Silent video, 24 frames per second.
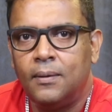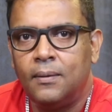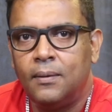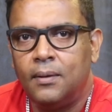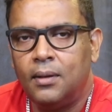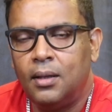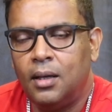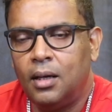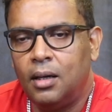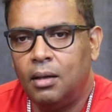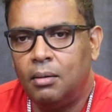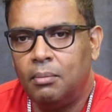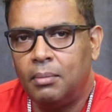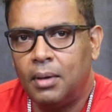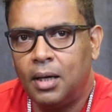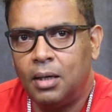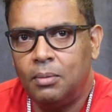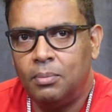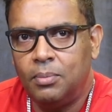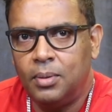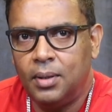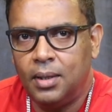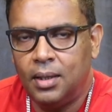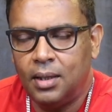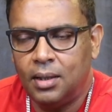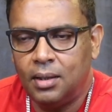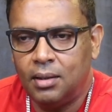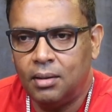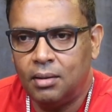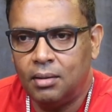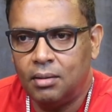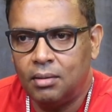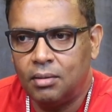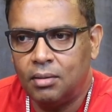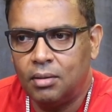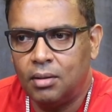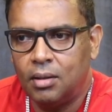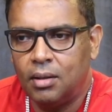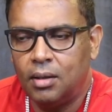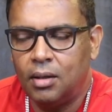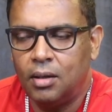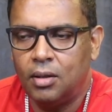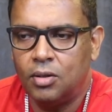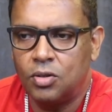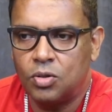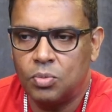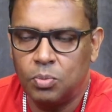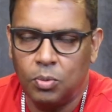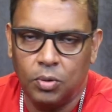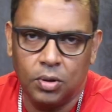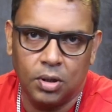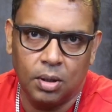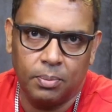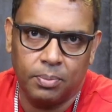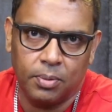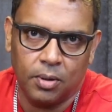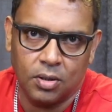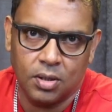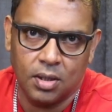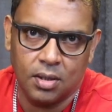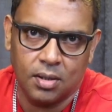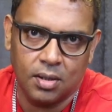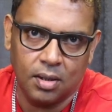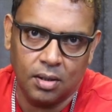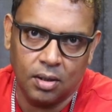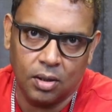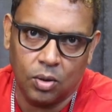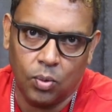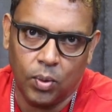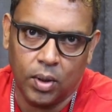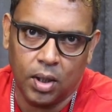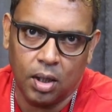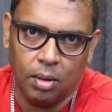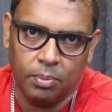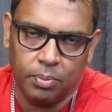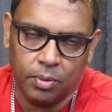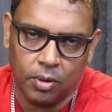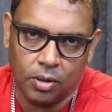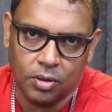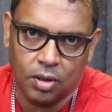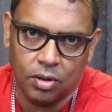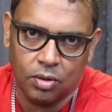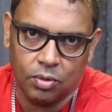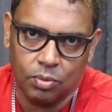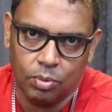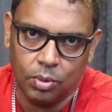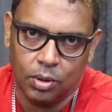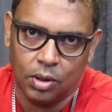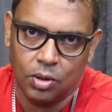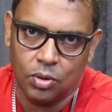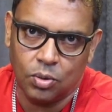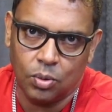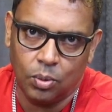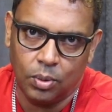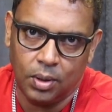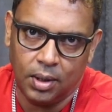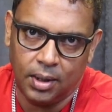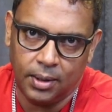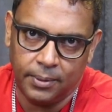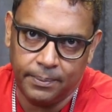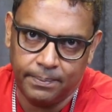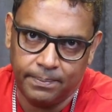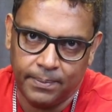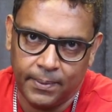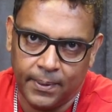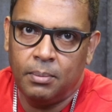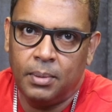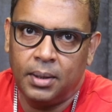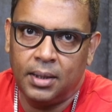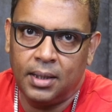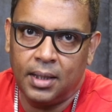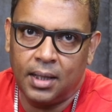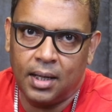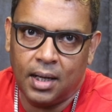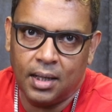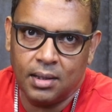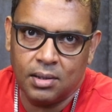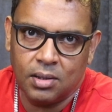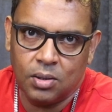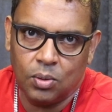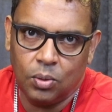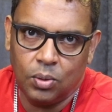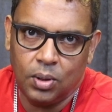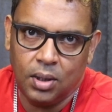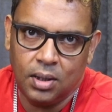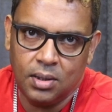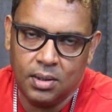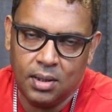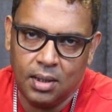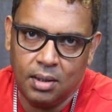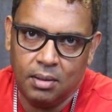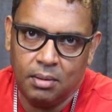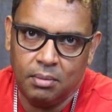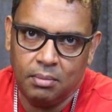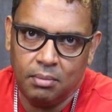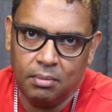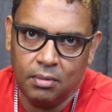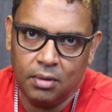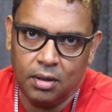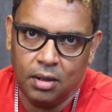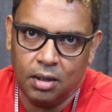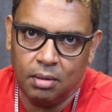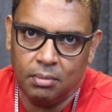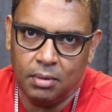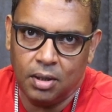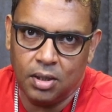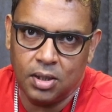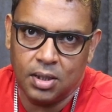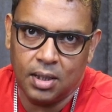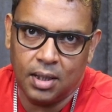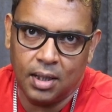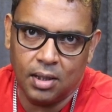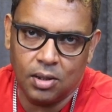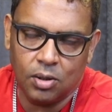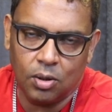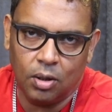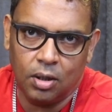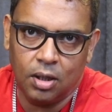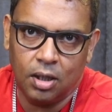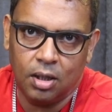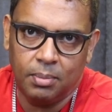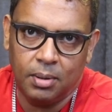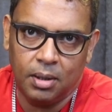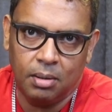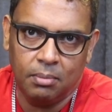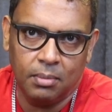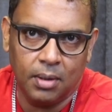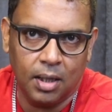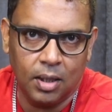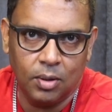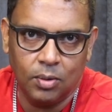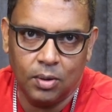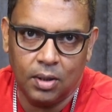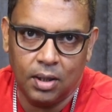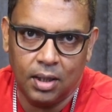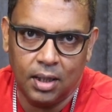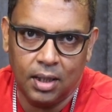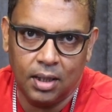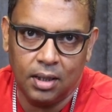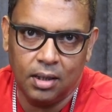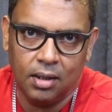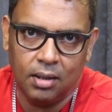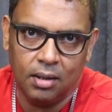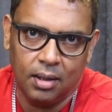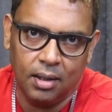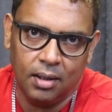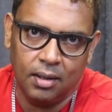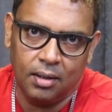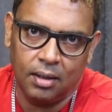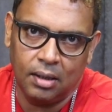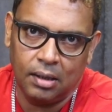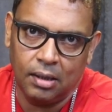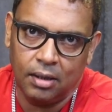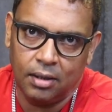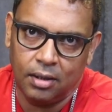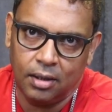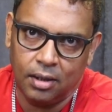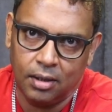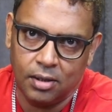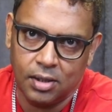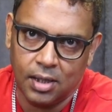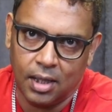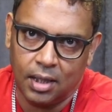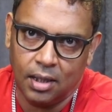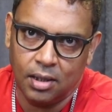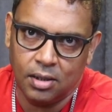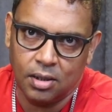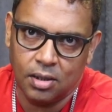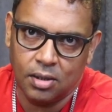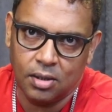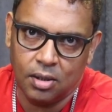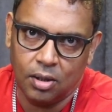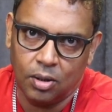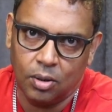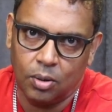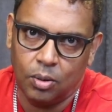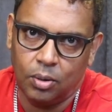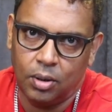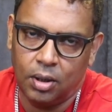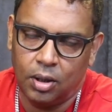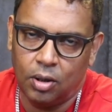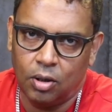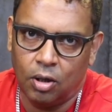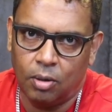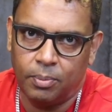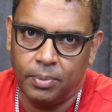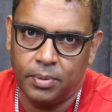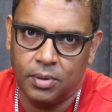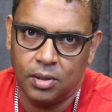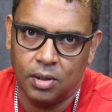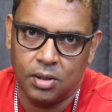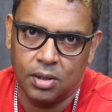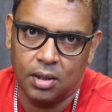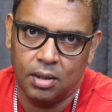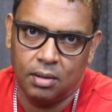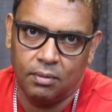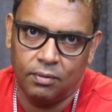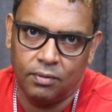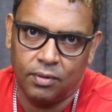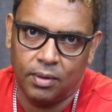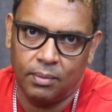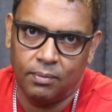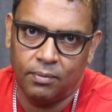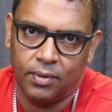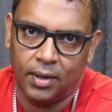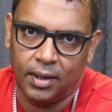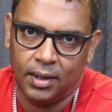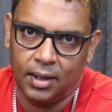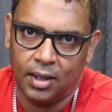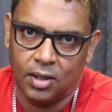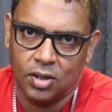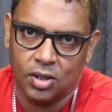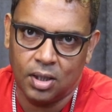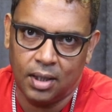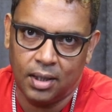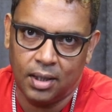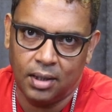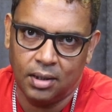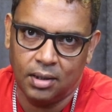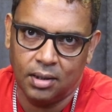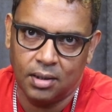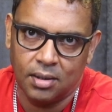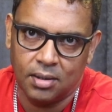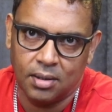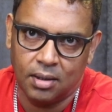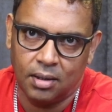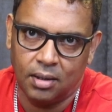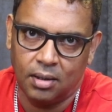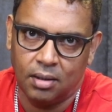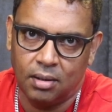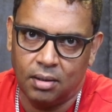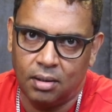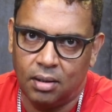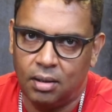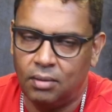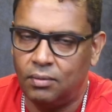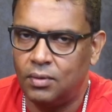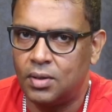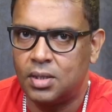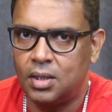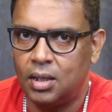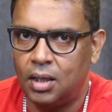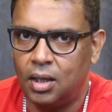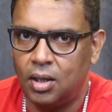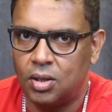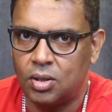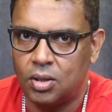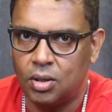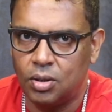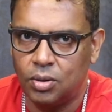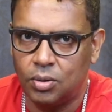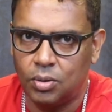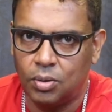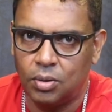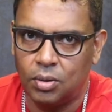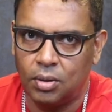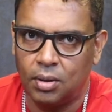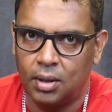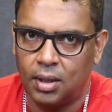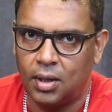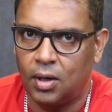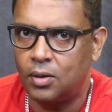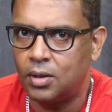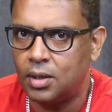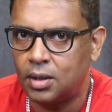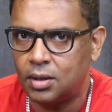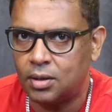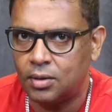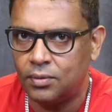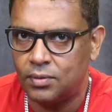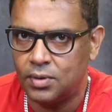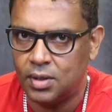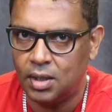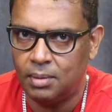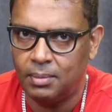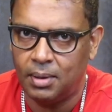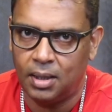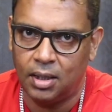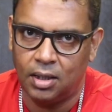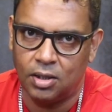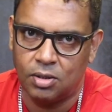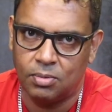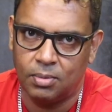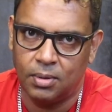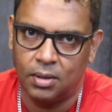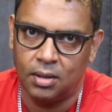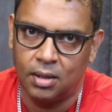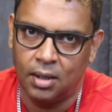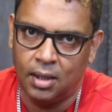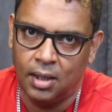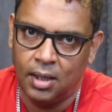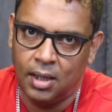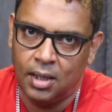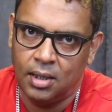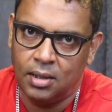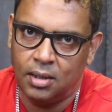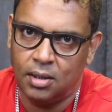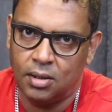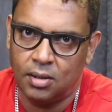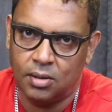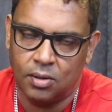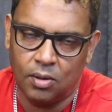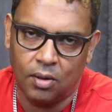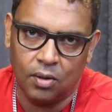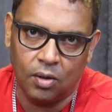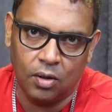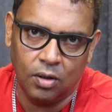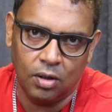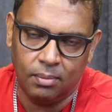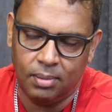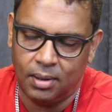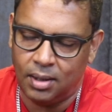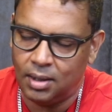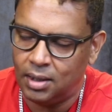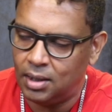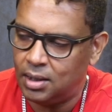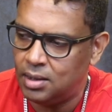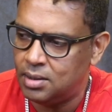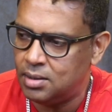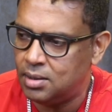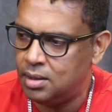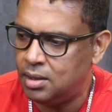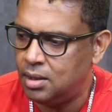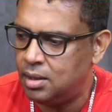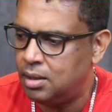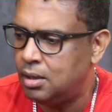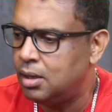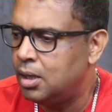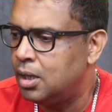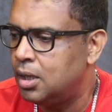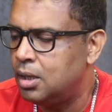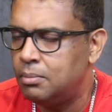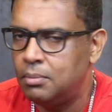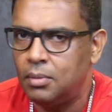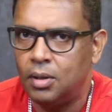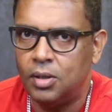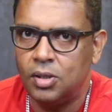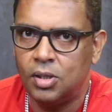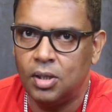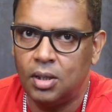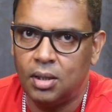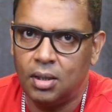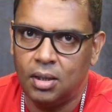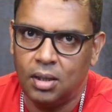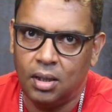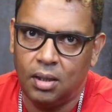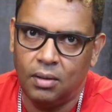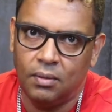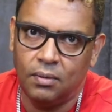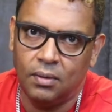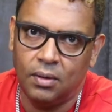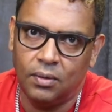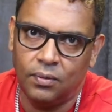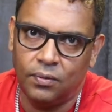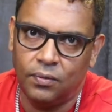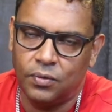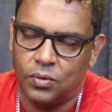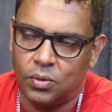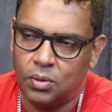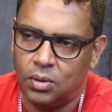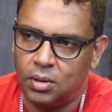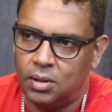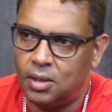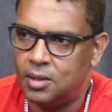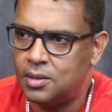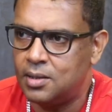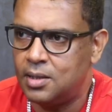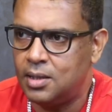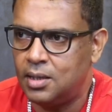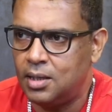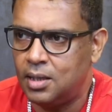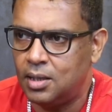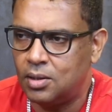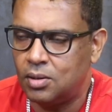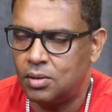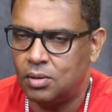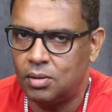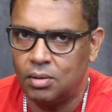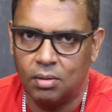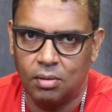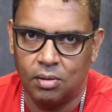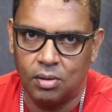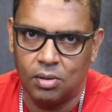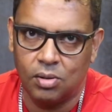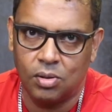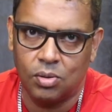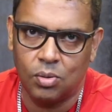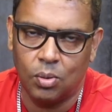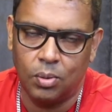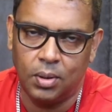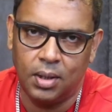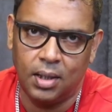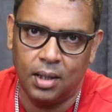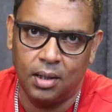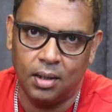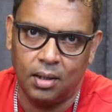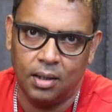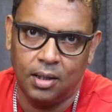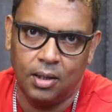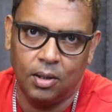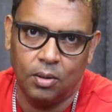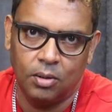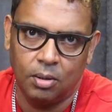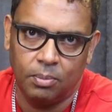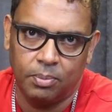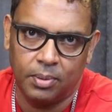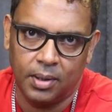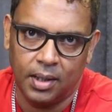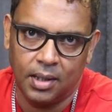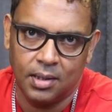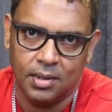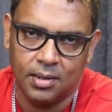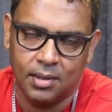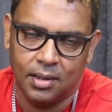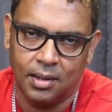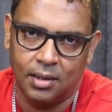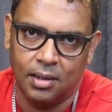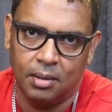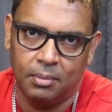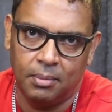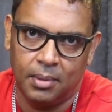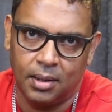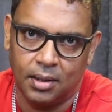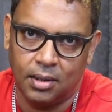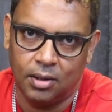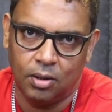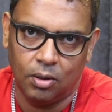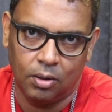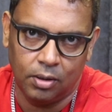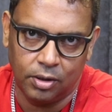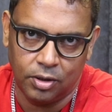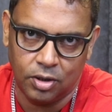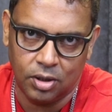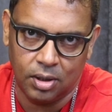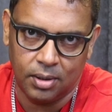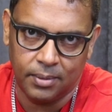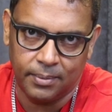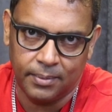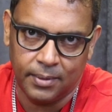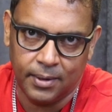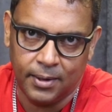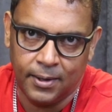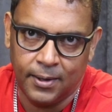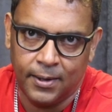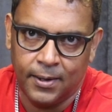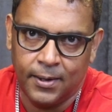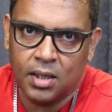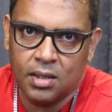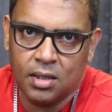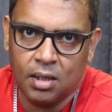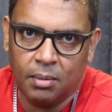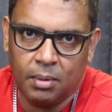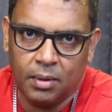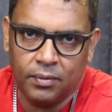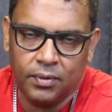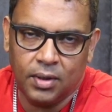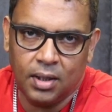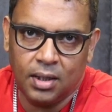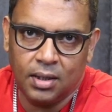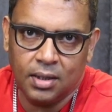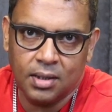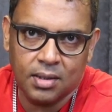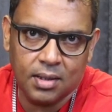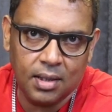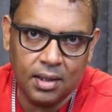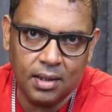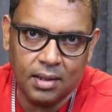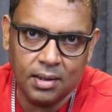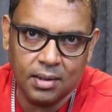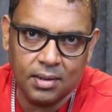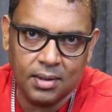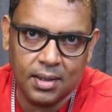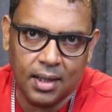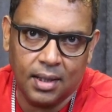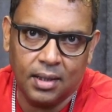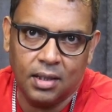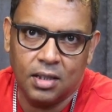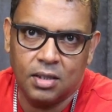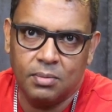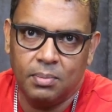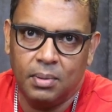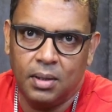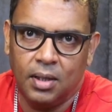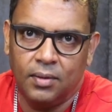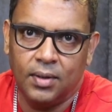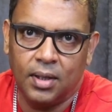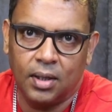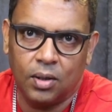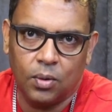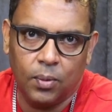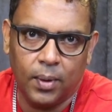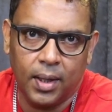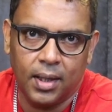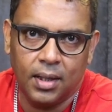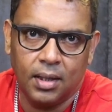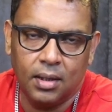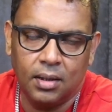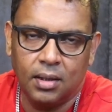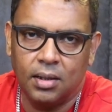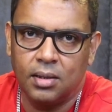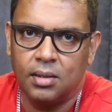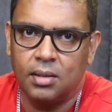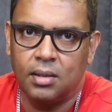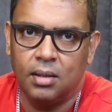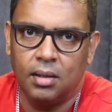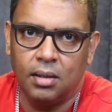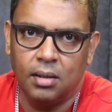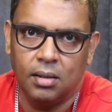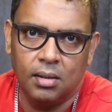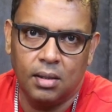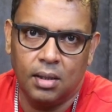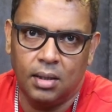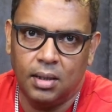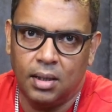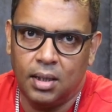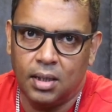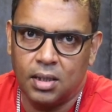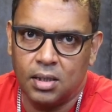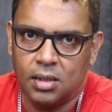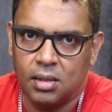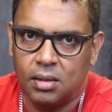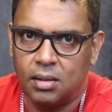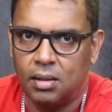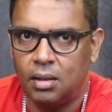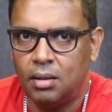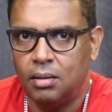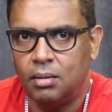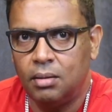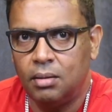there might be a smoother process and a quicker process with the Sony. But Sony-Zee merger has already been marred with legal and regulatory challenges, including opposition from financial lenders and investigation into the conduct of Zee management. This is not going to be an easy merger, even if Disney and Sony agree on the price and the methodology. Some of the industry insiders believe that acquiring with India's